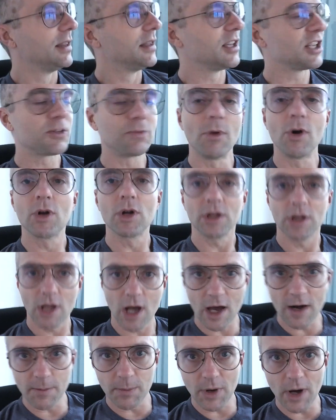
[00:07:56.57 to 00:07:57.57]
They smoke a
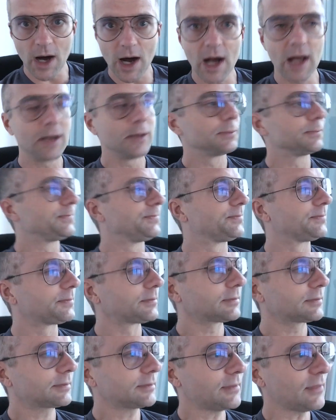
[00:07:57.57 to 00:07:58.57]
lot of pot.
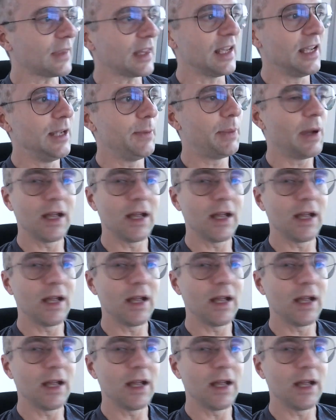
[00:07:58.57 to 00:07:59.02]
He